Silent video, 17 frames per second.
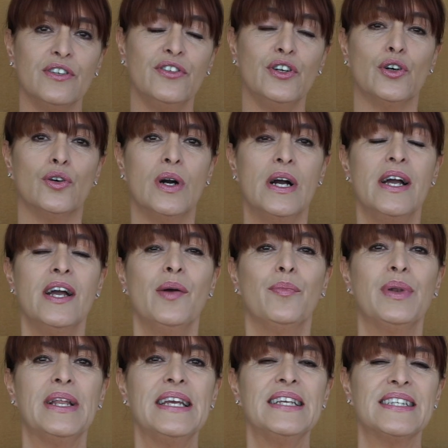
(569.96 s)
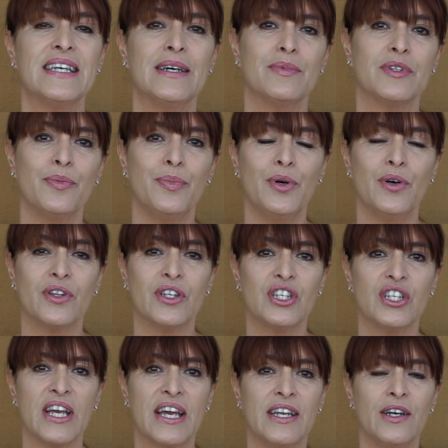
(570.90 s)
of all, please help support the
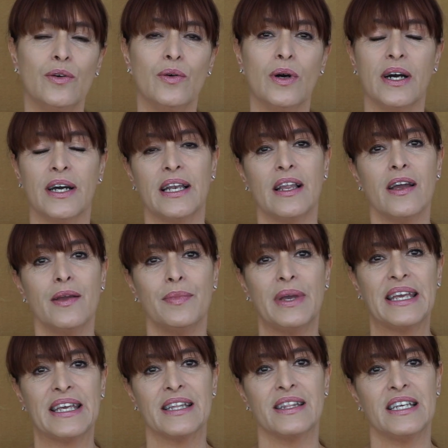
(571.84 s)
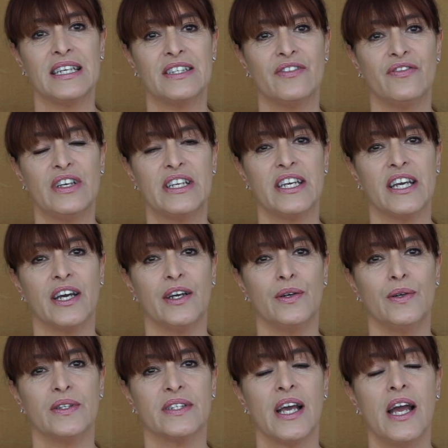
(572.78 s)
channel. I like making these
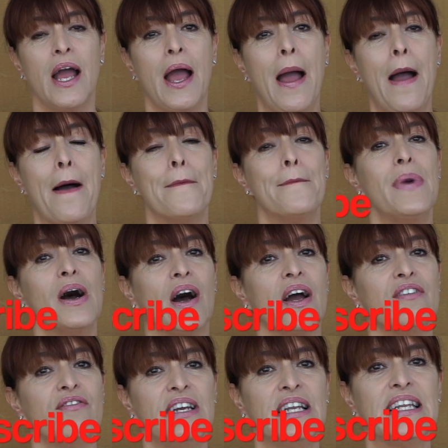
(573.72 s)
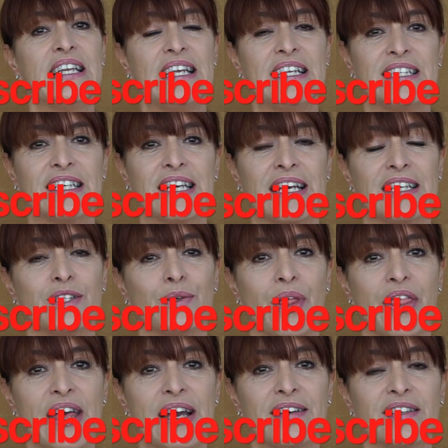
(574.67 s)
videos, but I really need to get to
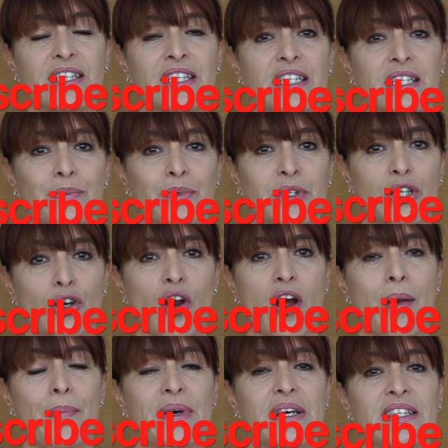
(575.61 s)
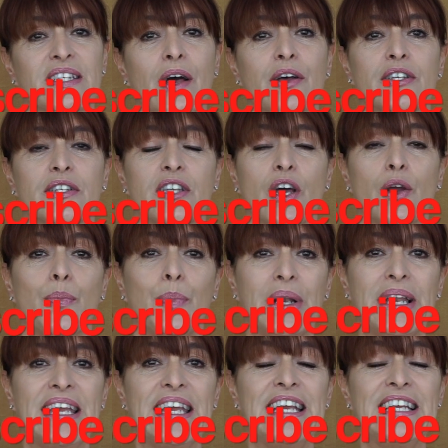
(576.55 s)
a thousand subscribers. So
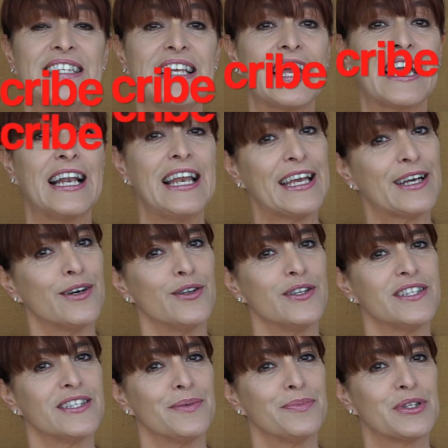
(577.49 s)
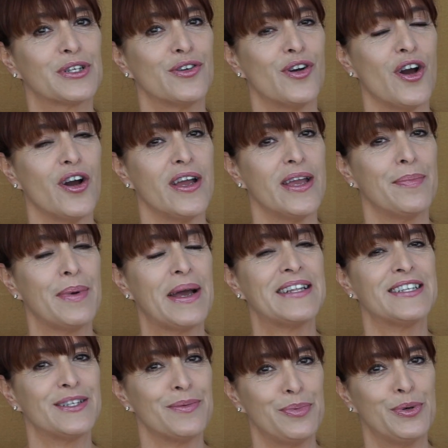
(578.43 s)
please click on subscribe
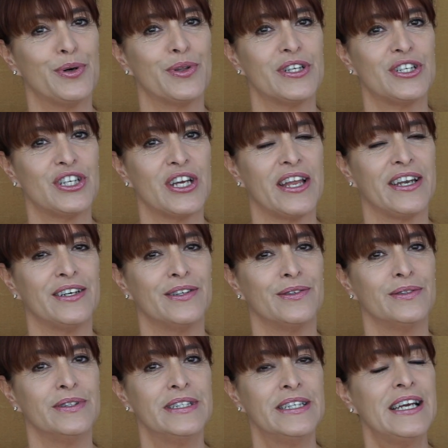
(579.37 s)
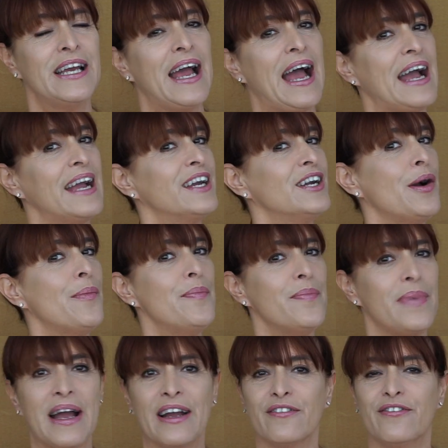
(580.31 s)
and support the channel and come
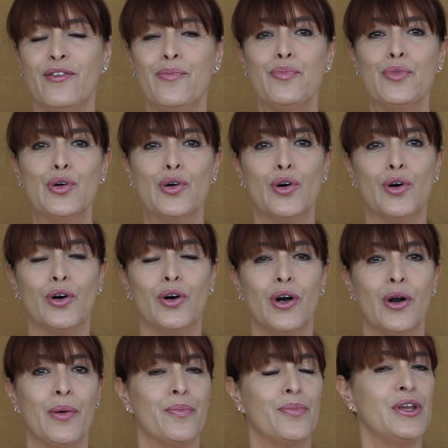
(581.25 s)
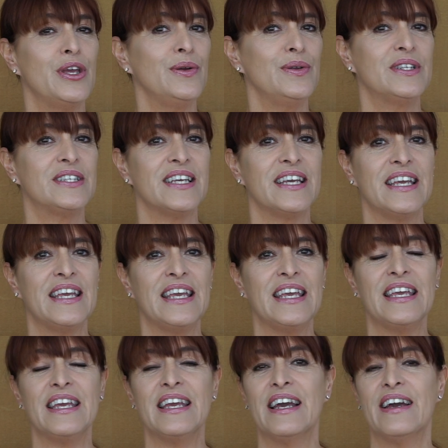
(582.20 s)
back for more
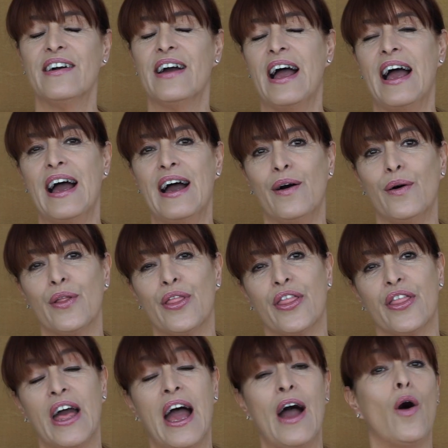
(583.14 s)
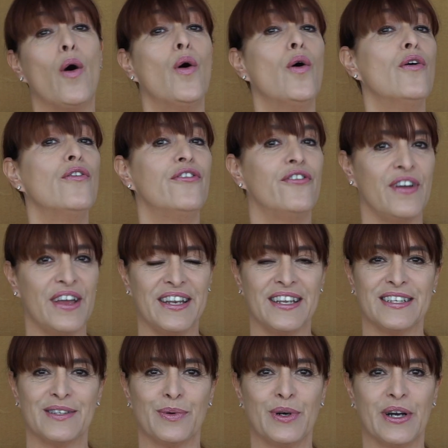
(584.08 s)
beauty, health, or
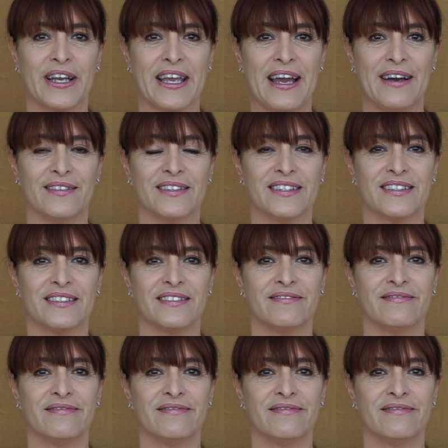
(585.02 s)
fitness workouts.